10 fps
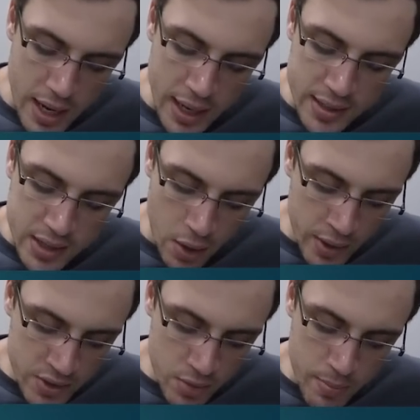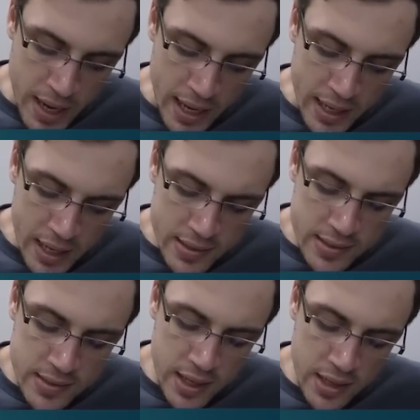it is going to make
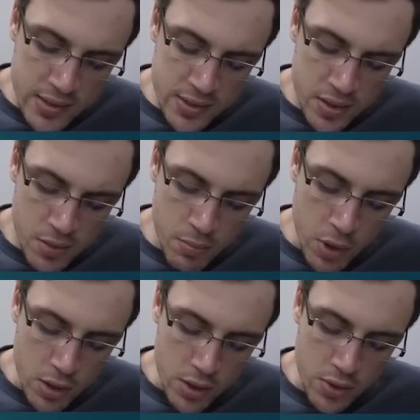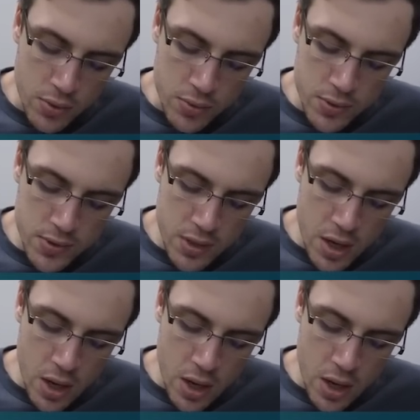6 molecules